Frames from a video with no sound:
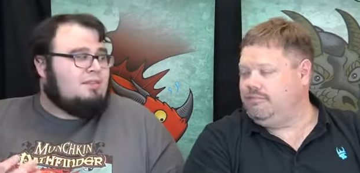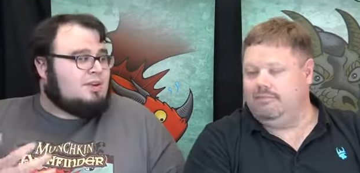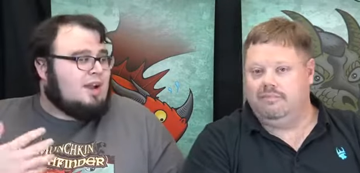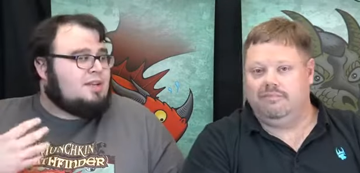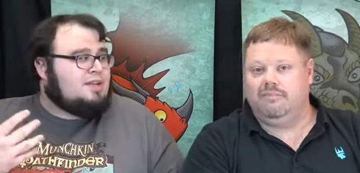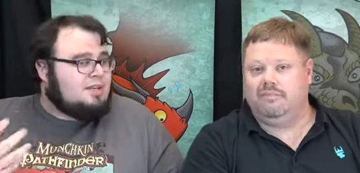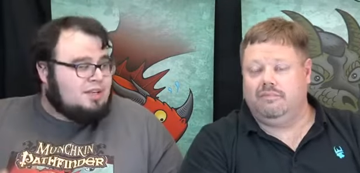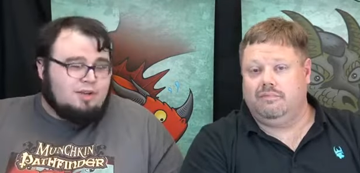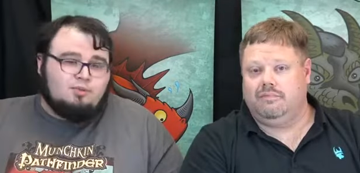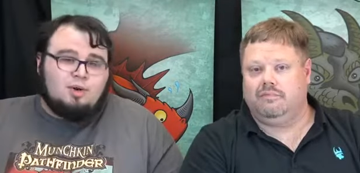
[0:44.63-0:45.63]
Speaker 1: an
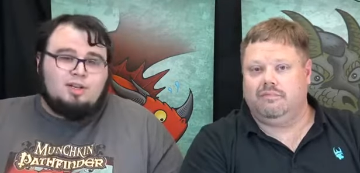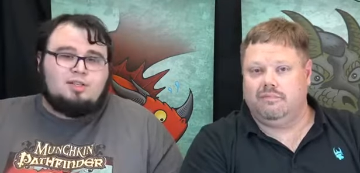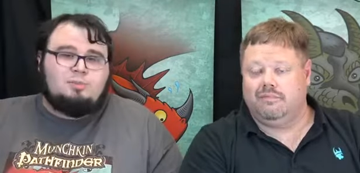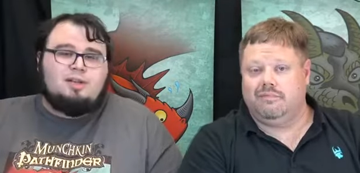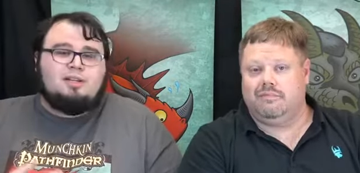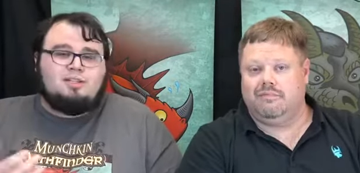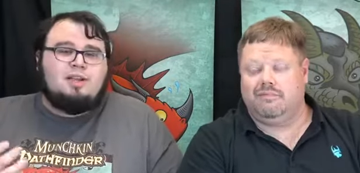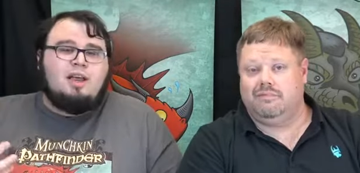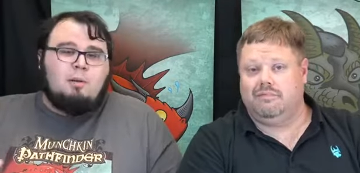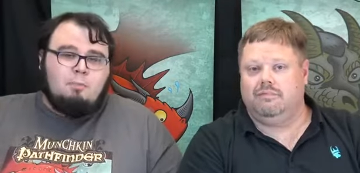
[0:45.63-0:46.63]
idea of what it is, but it is
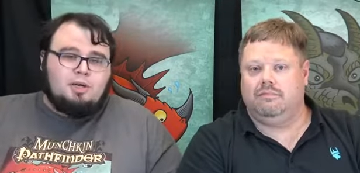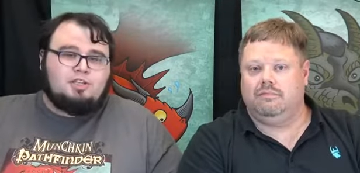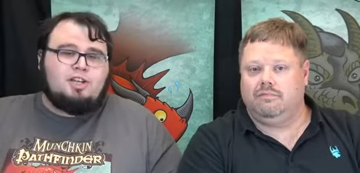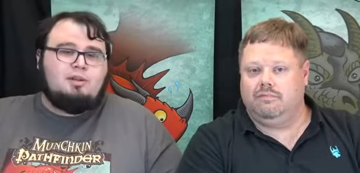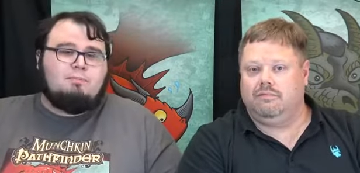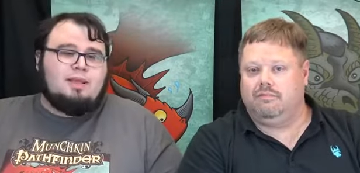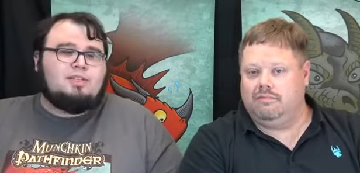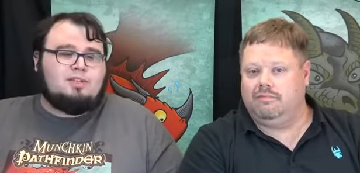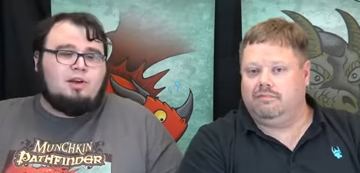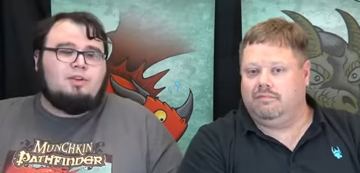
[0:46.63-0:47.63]
Munchkin
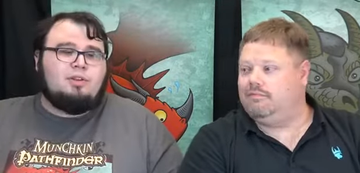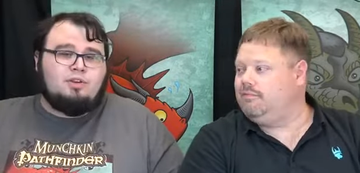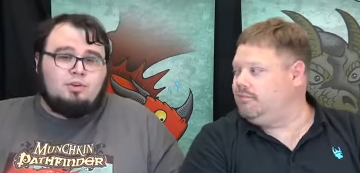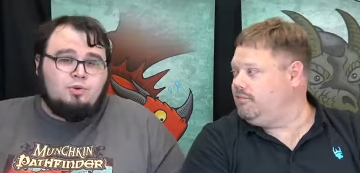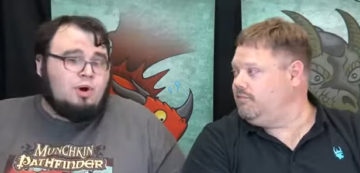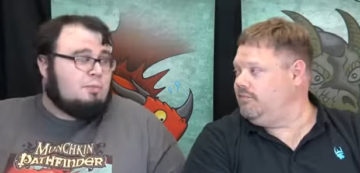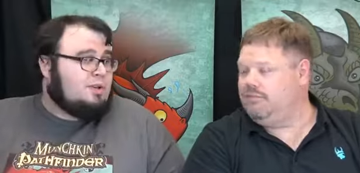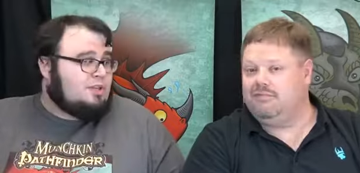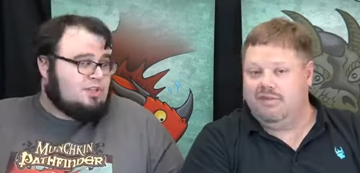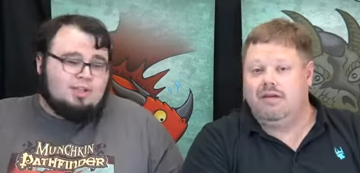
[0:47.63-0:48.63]
based on the new
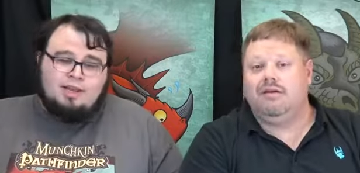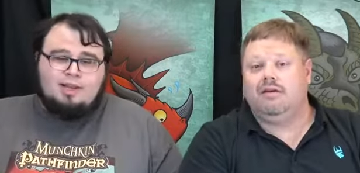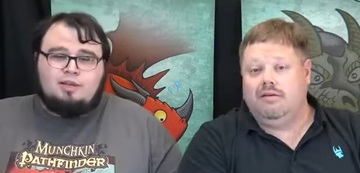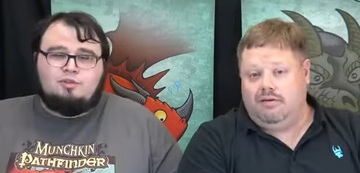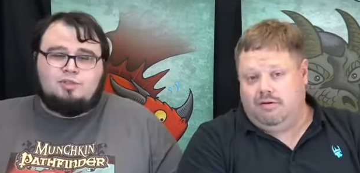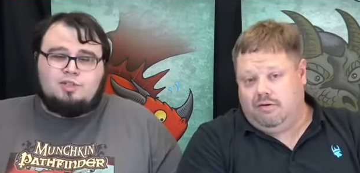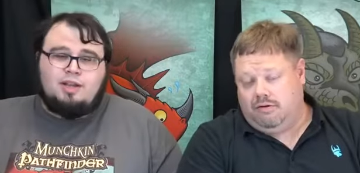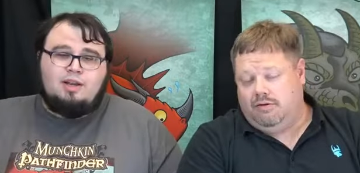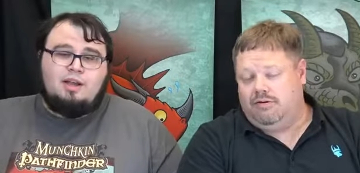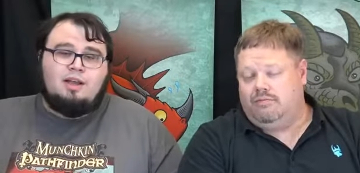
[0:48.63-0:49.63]
RPG, like Andrew
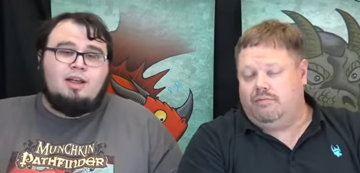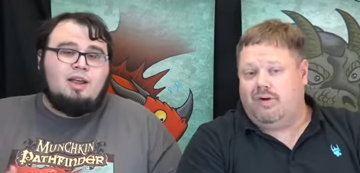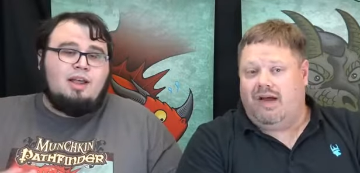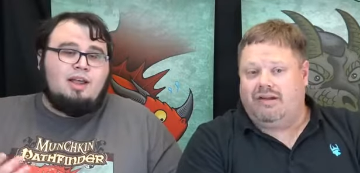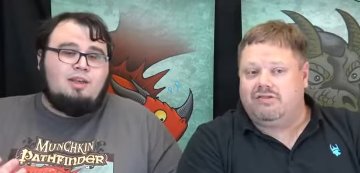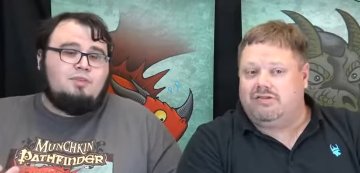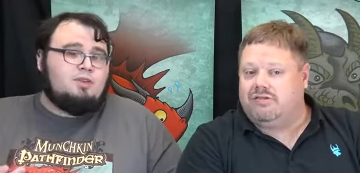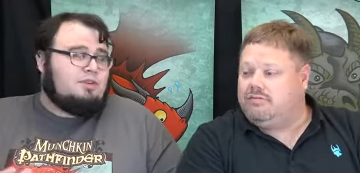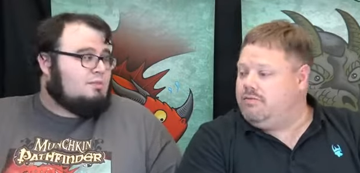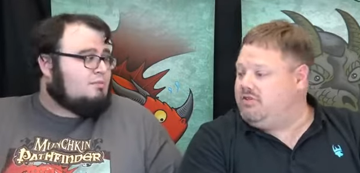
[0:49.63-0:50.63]
said. Uh, right. Ex-
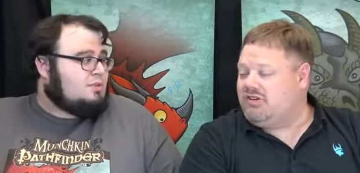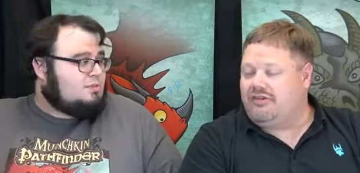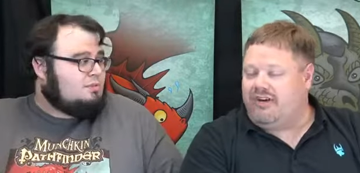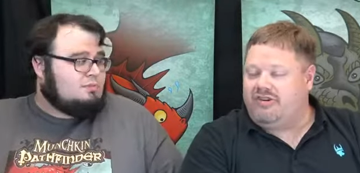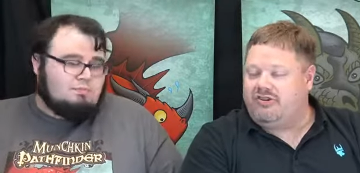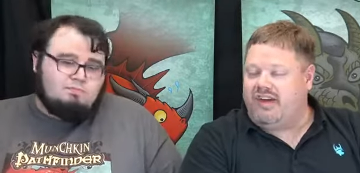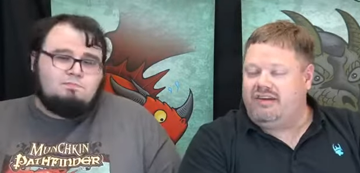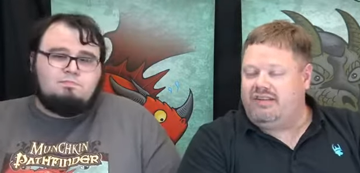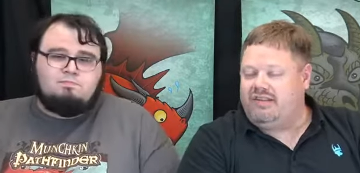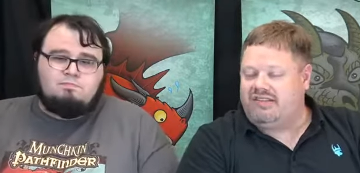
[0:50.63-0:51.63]
Speaker 2: Starfinder is kind
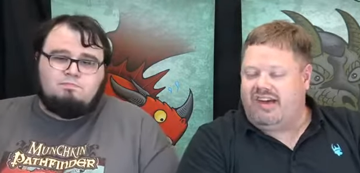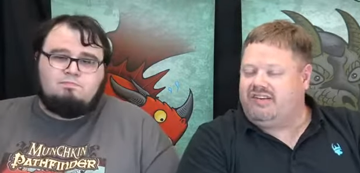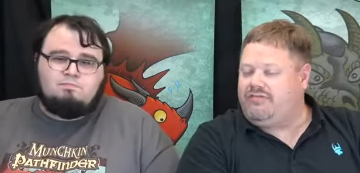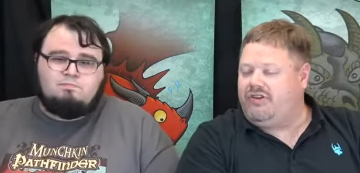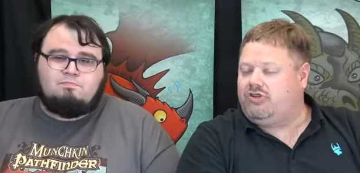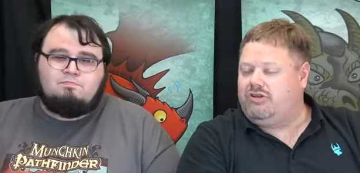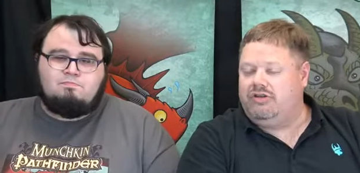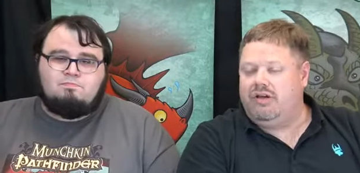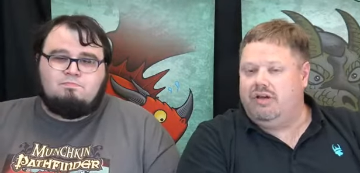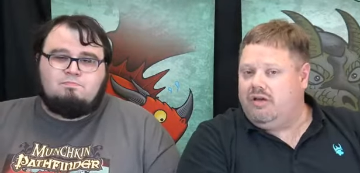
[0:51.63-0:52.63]
of the science
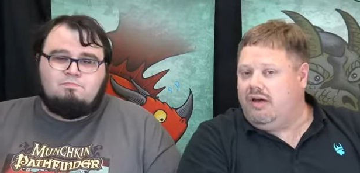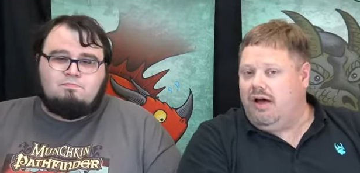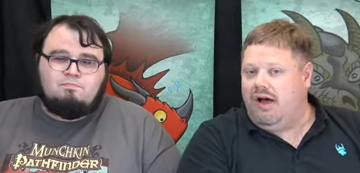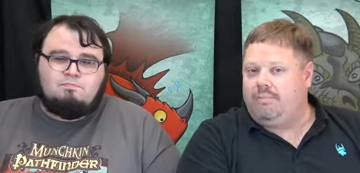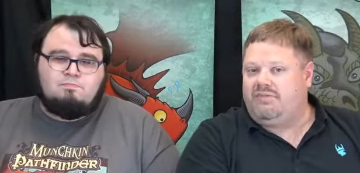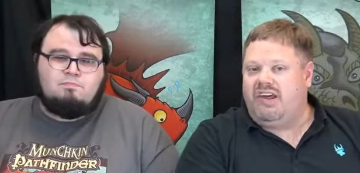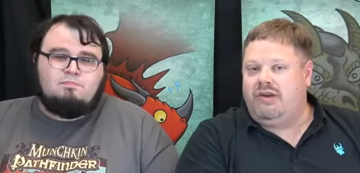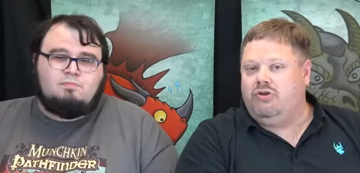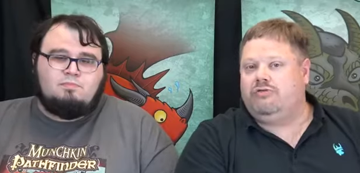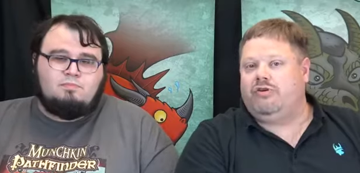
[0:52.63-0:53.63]
fiction update
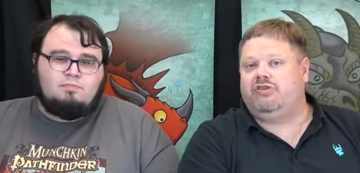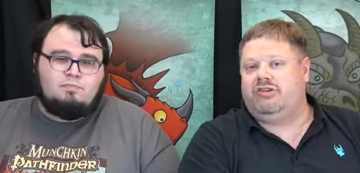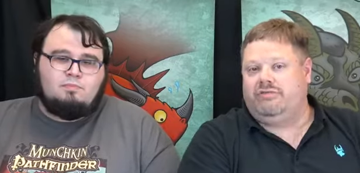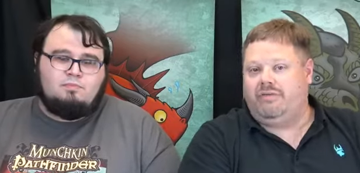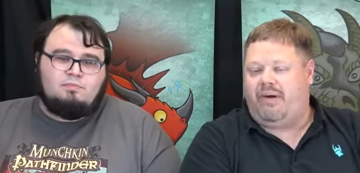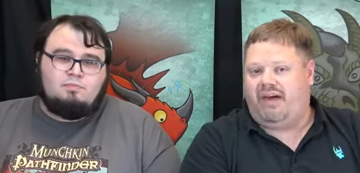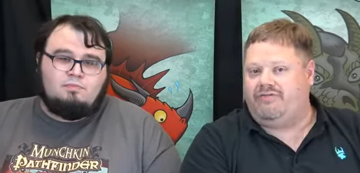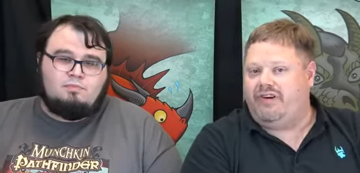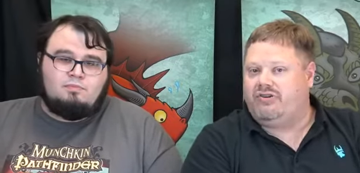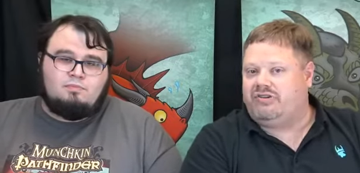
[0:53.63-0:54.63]
new version of the
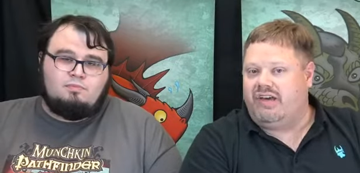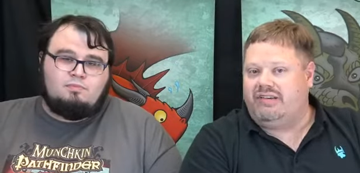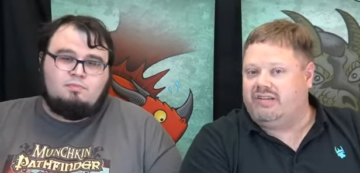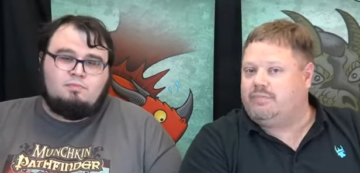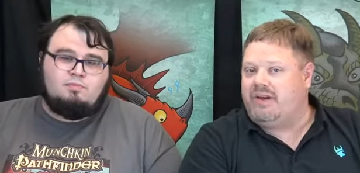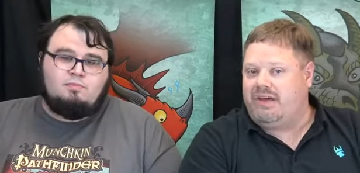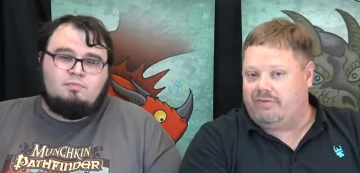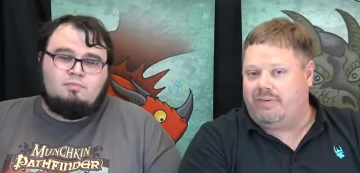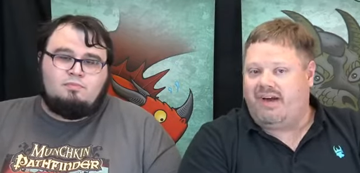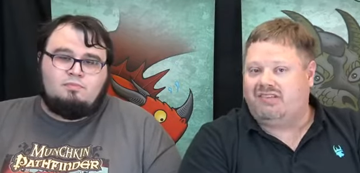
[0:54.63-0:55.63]
Pathfinder setting that's been hit for
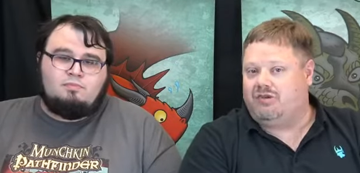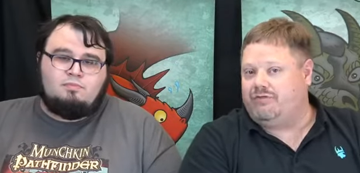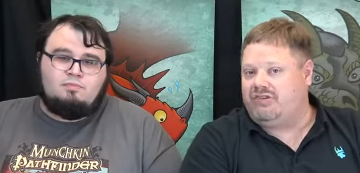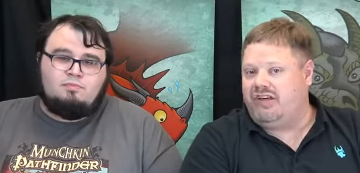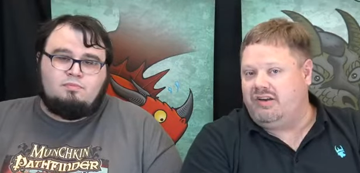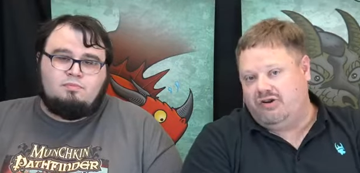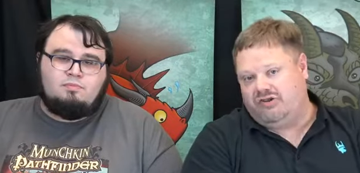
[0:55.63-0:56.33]
Paizo for 10 years